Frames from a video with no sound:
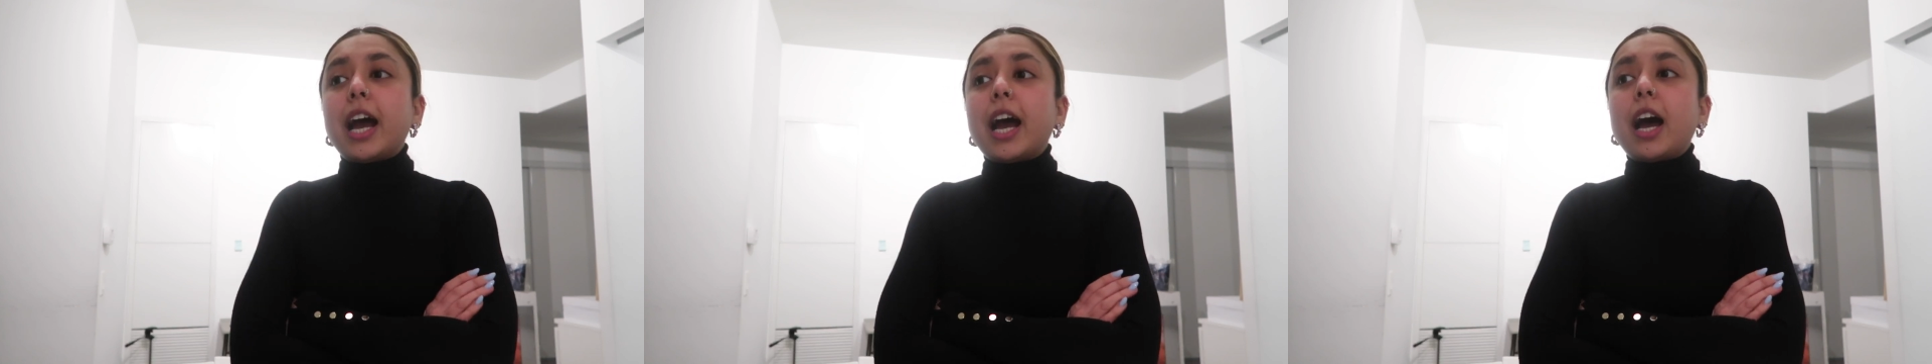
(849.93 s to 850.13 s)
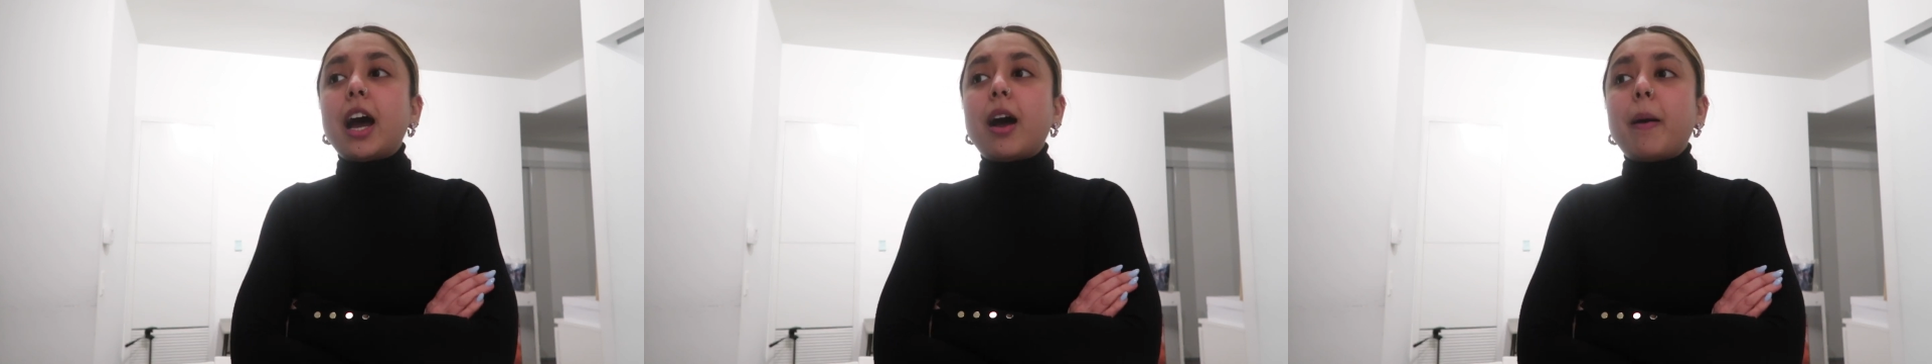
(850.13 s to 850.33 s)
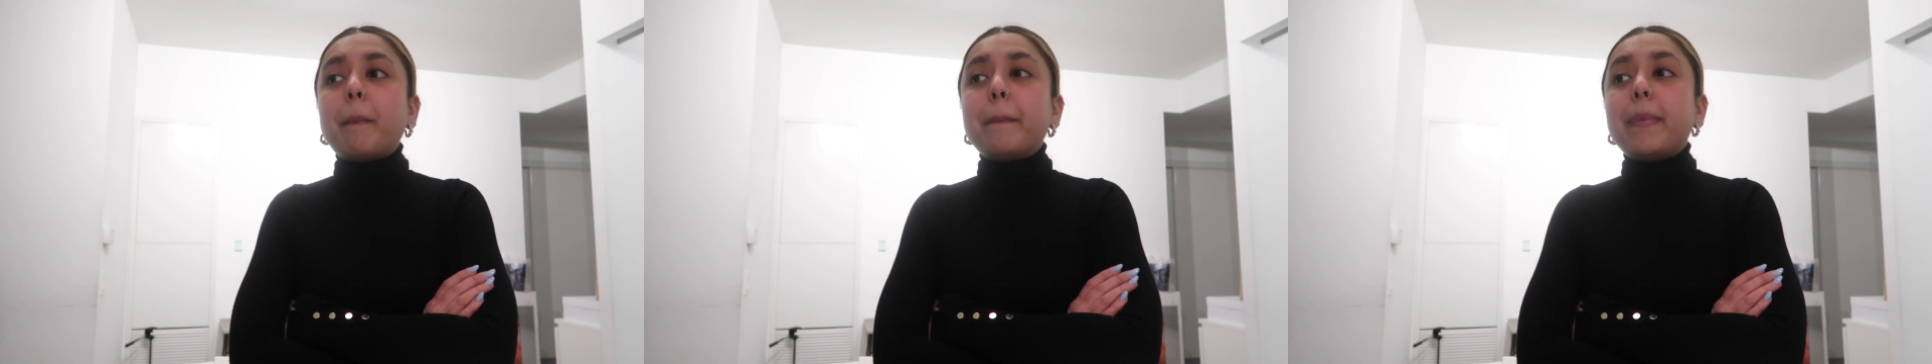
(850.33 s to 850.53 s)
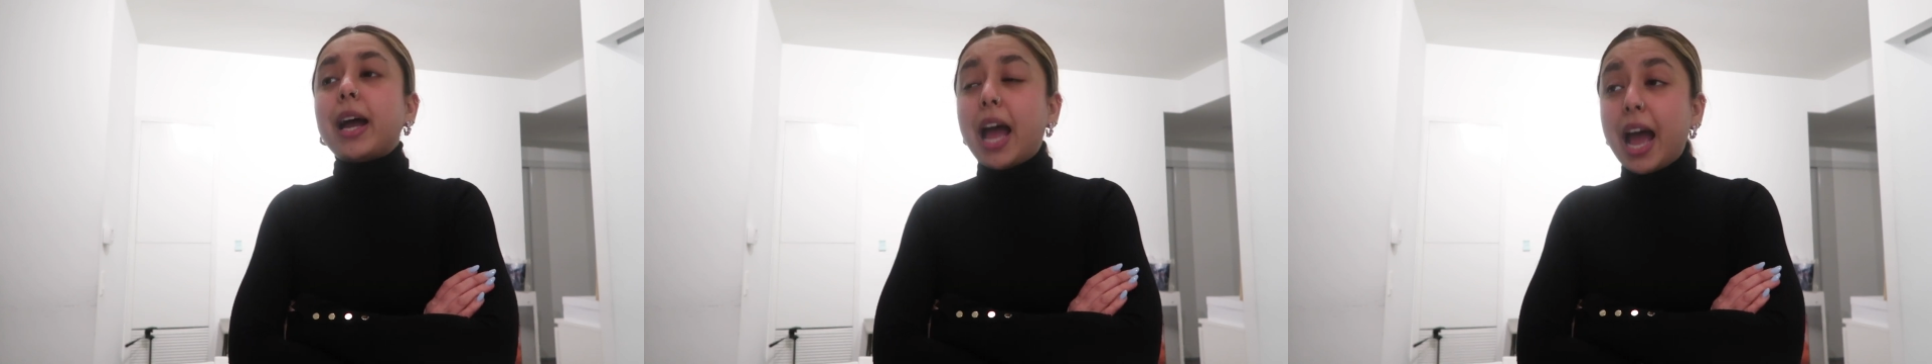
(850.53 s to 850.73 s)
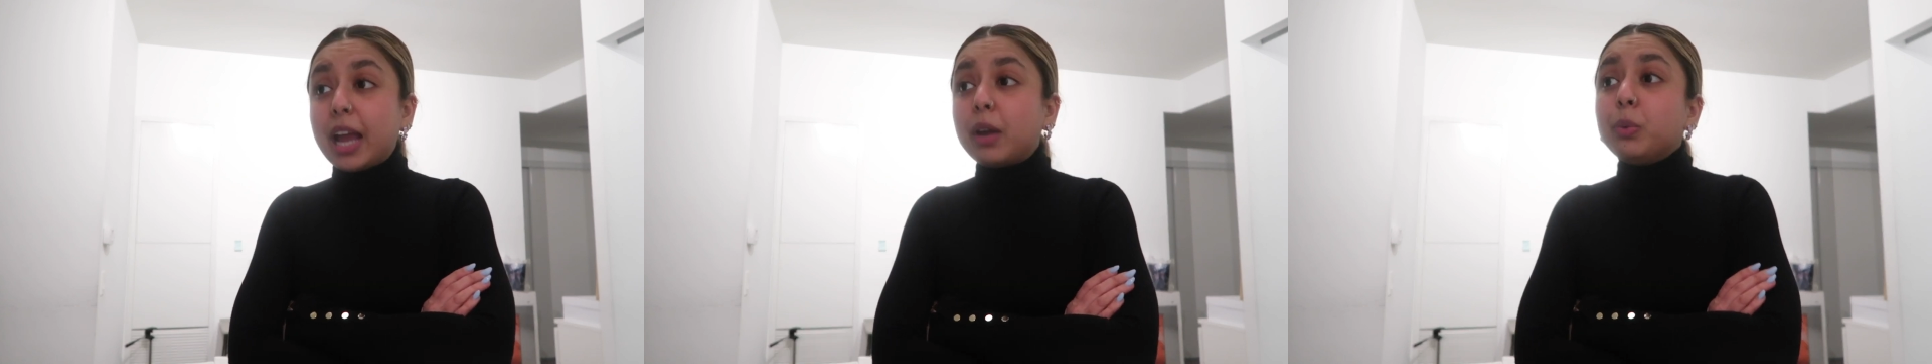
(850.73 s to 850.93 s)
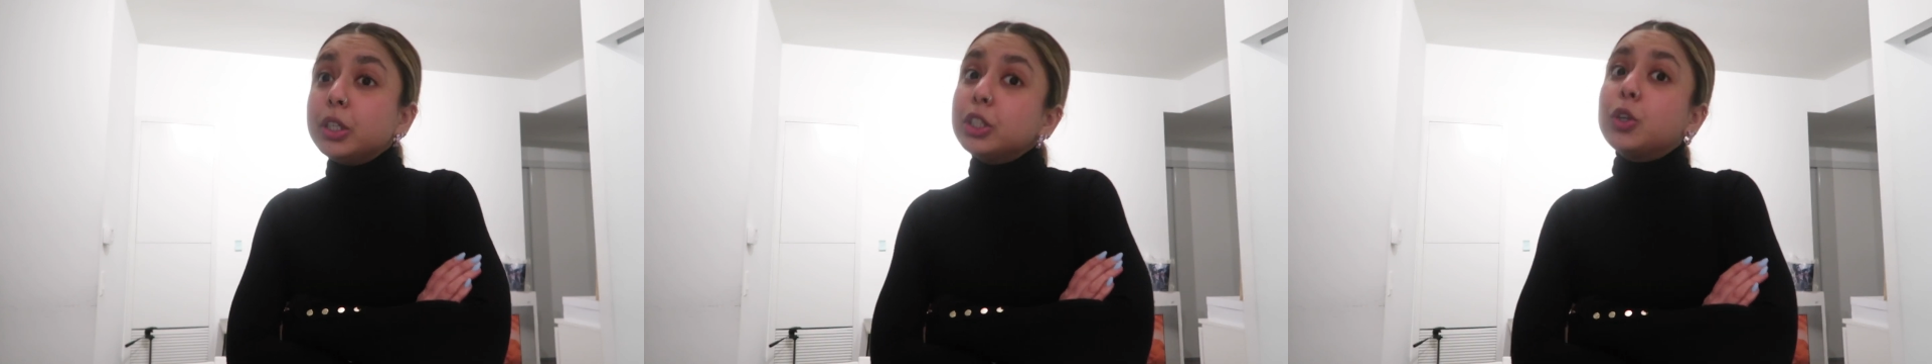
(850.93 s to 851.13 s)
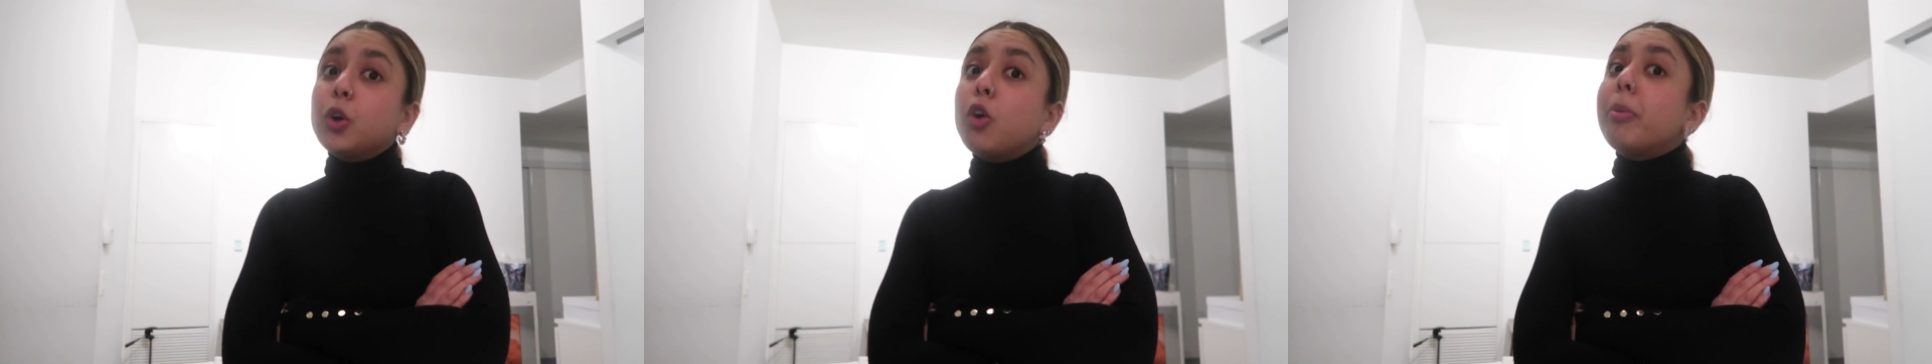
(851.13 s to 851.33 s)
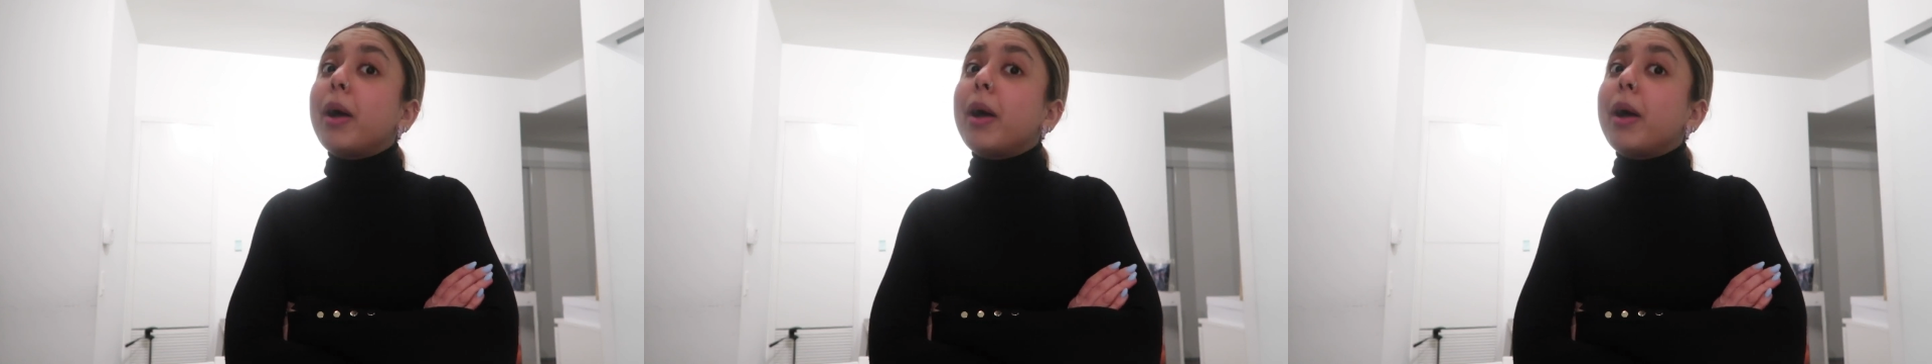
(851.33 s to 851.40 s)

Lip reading: I would go